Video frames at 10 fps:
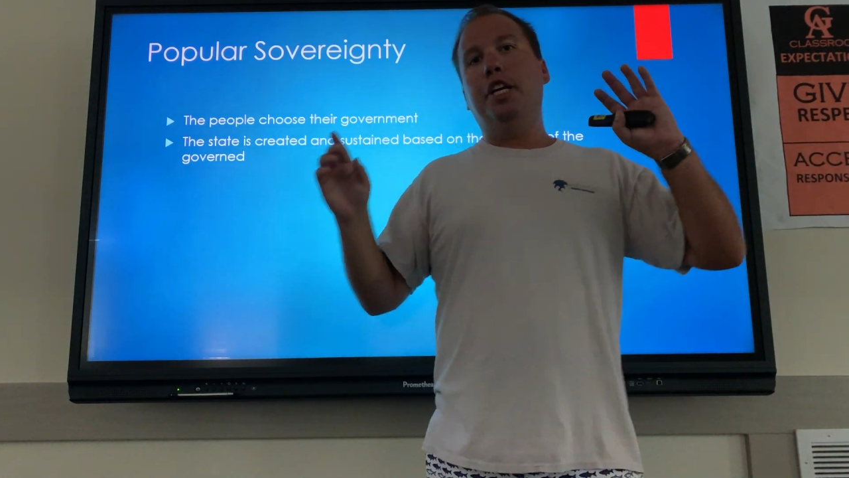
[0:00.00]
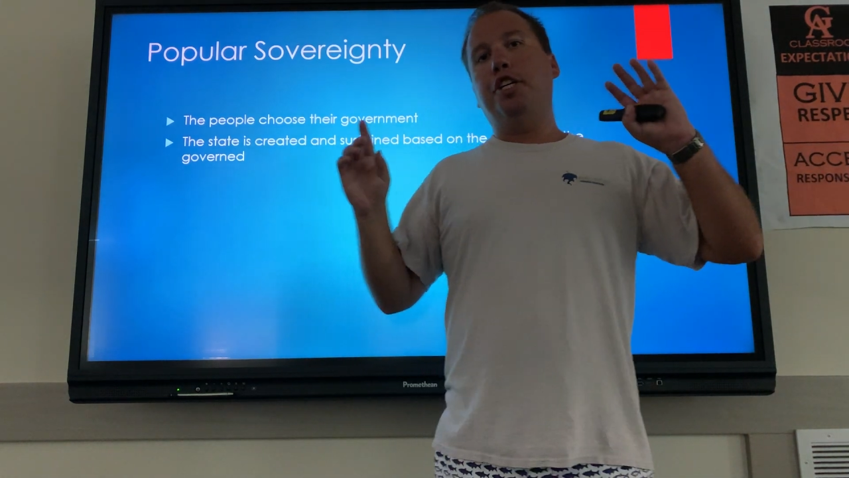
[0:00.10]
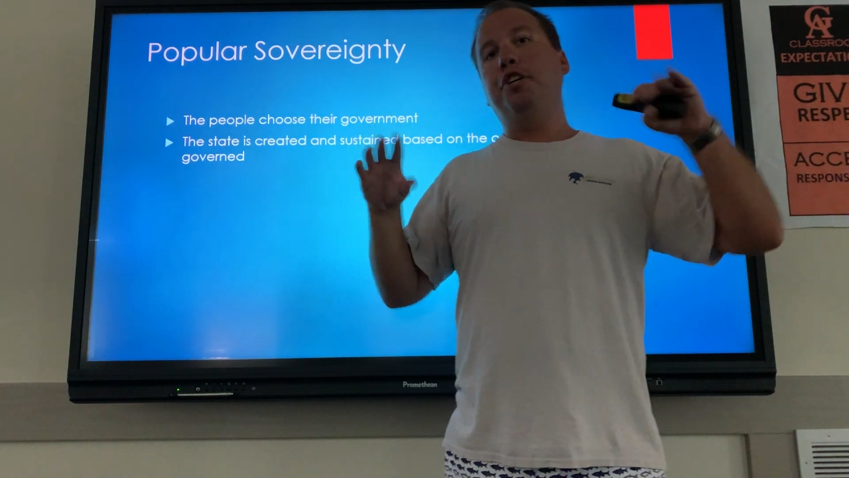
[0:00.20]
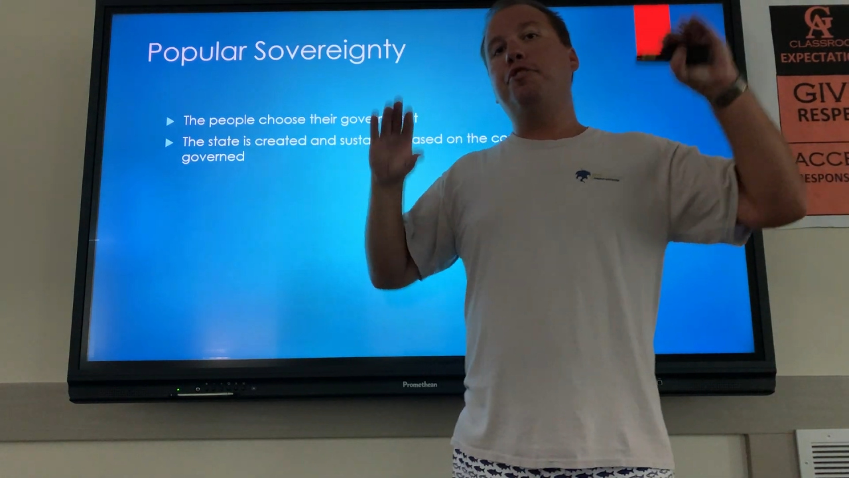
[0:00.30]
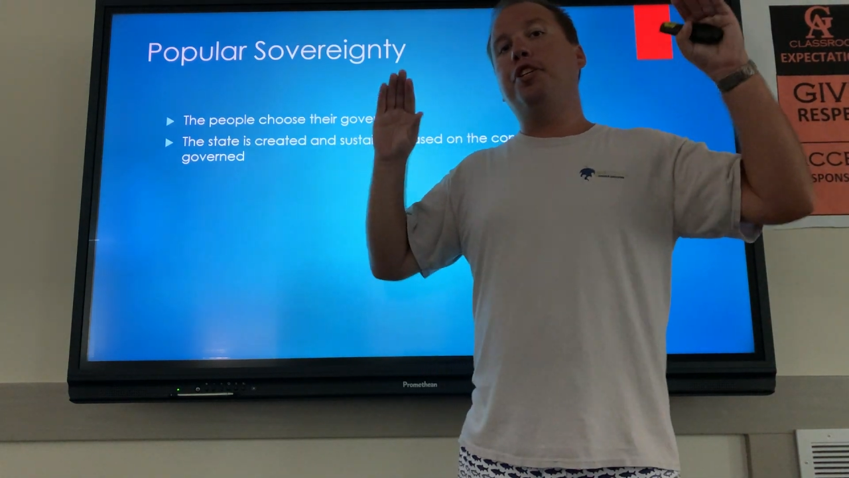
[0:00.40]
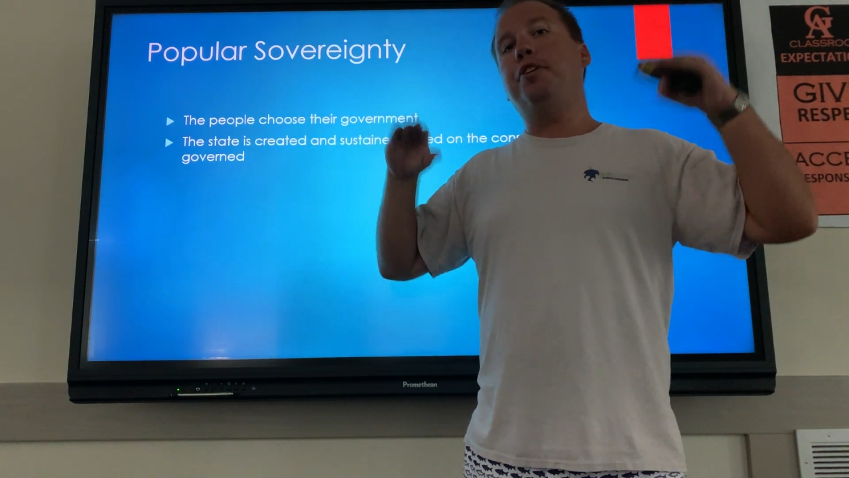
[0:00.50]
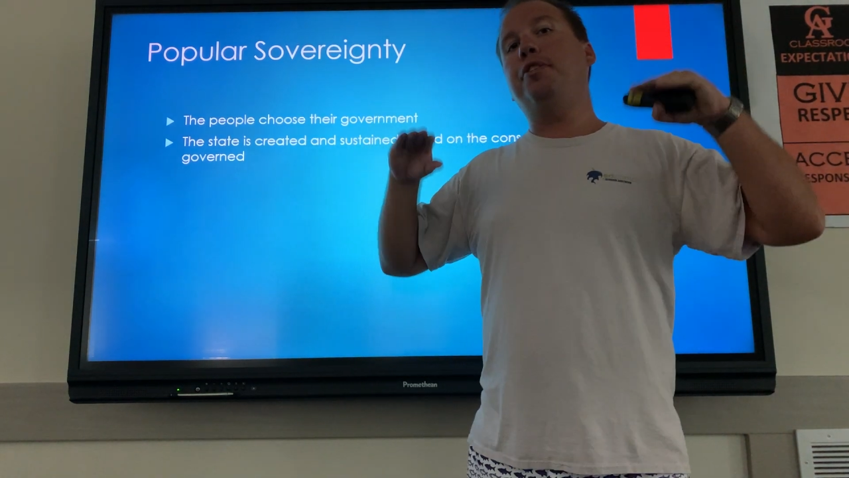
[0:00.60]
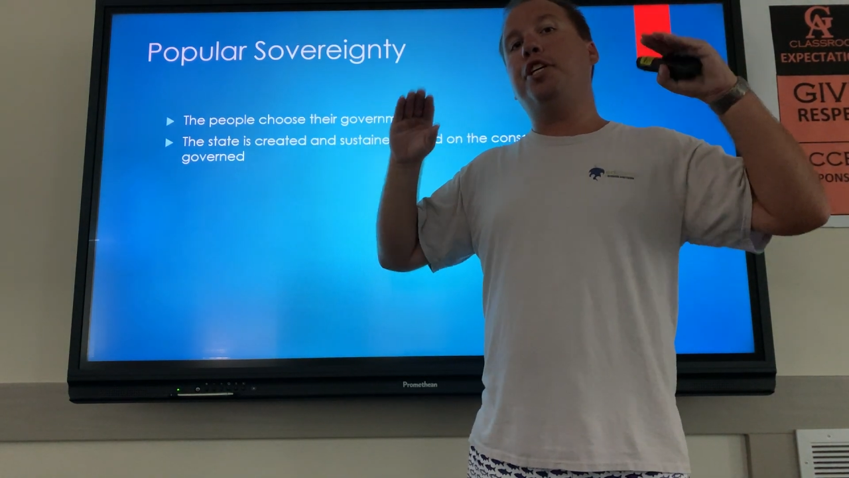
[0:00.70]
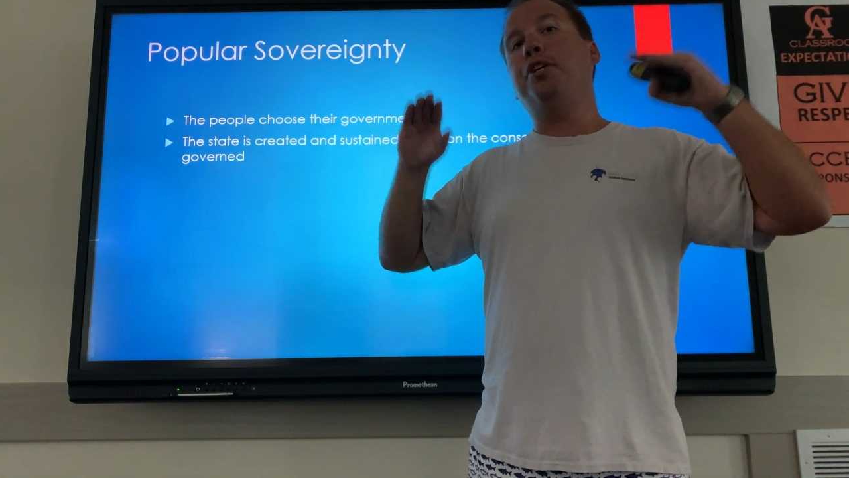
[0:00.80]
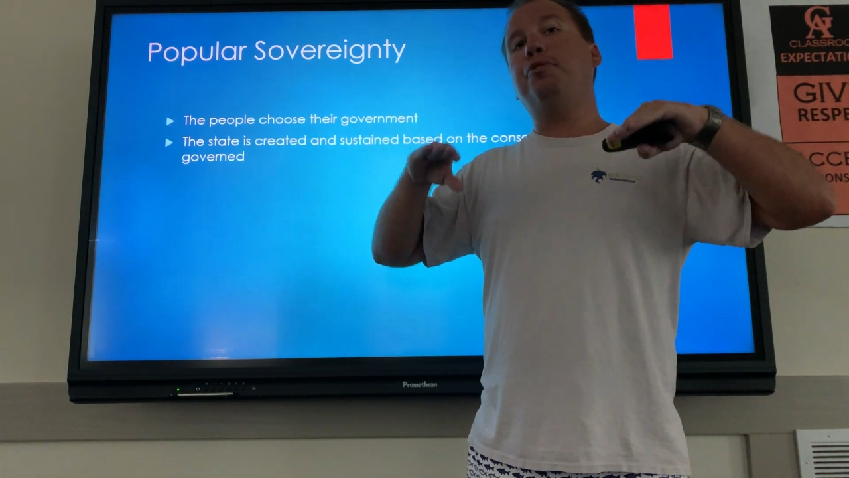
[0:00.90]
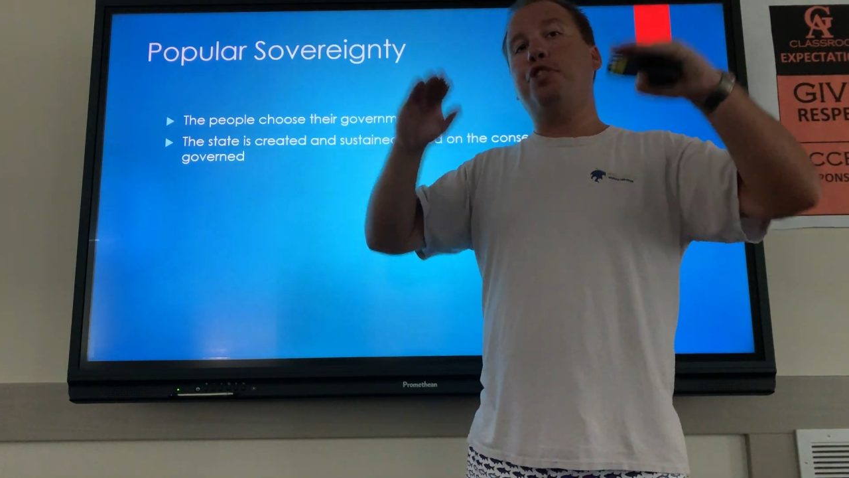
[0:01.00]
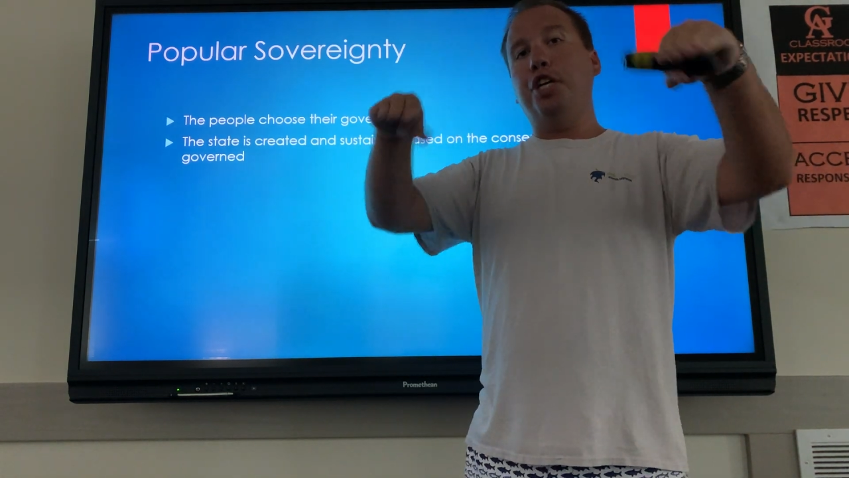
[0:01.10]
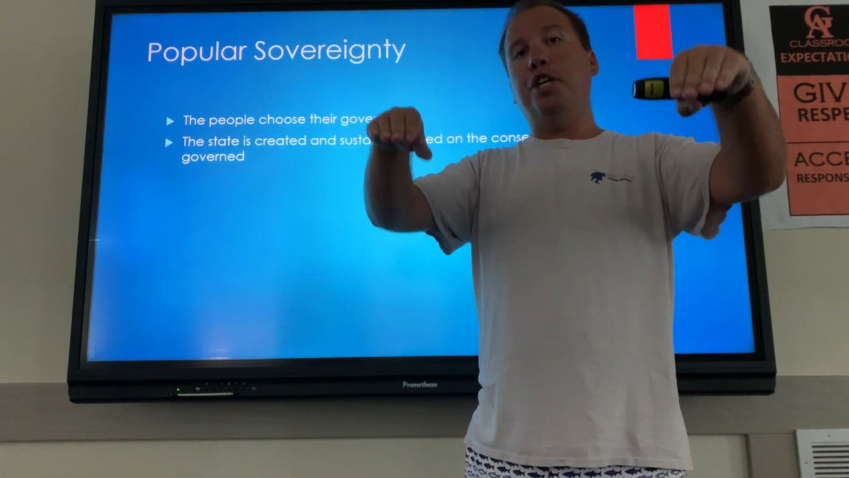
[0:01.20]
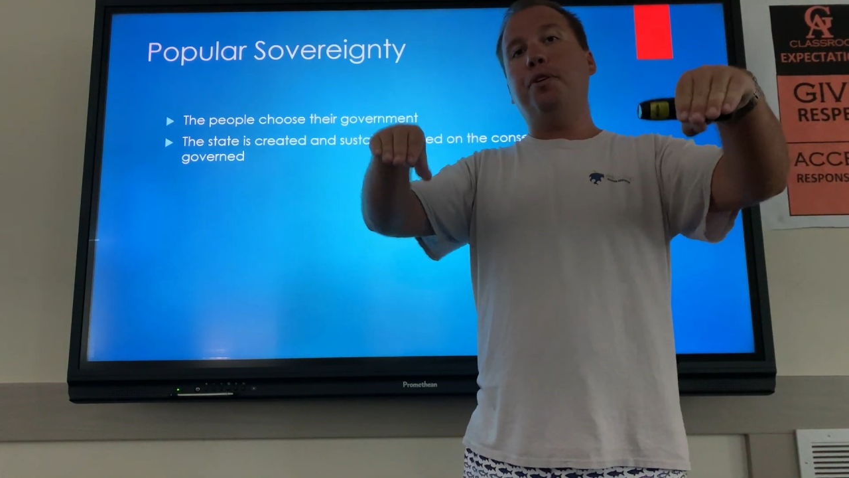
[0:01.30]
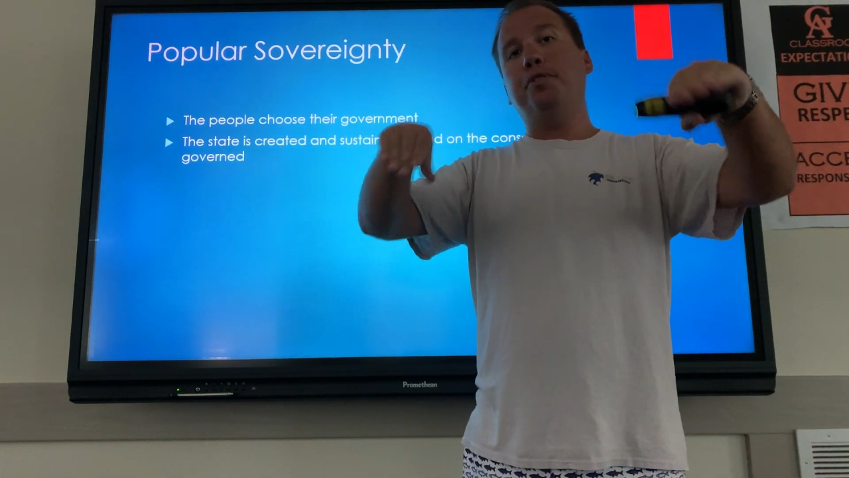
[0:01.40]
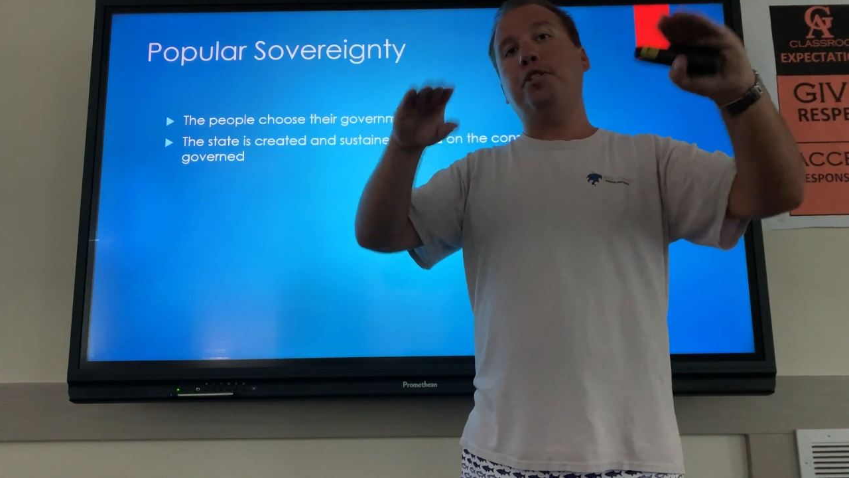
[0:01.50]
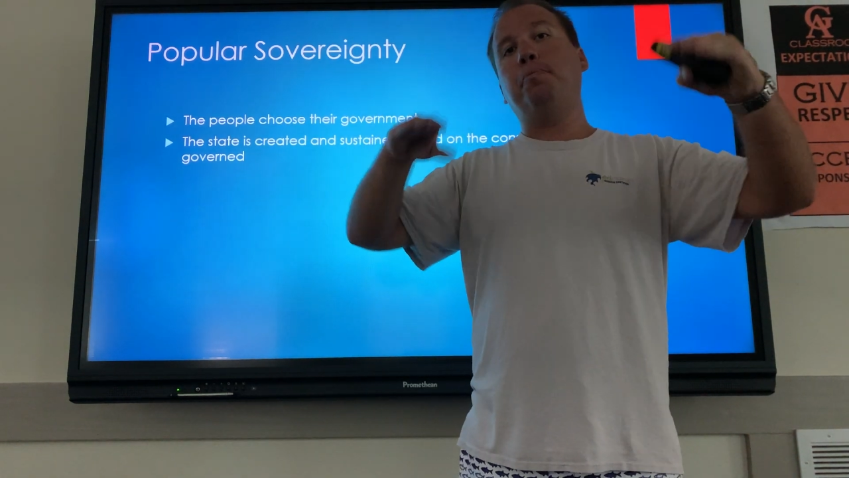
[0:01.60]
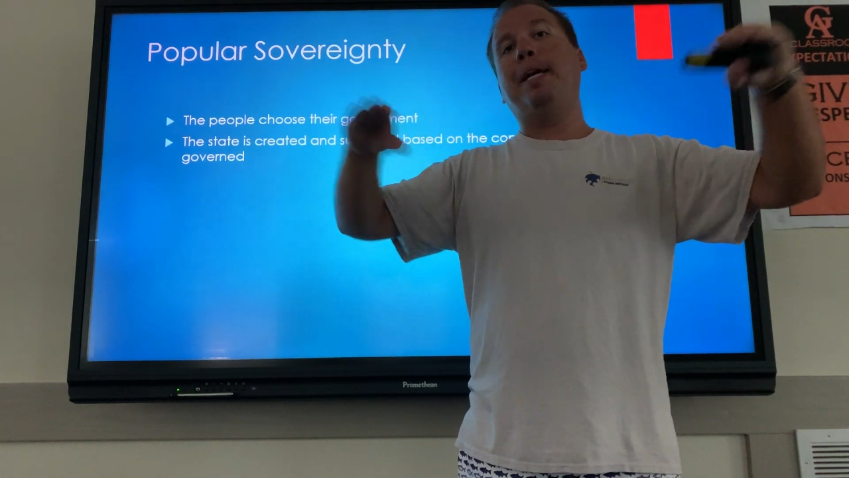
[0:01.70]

You choose to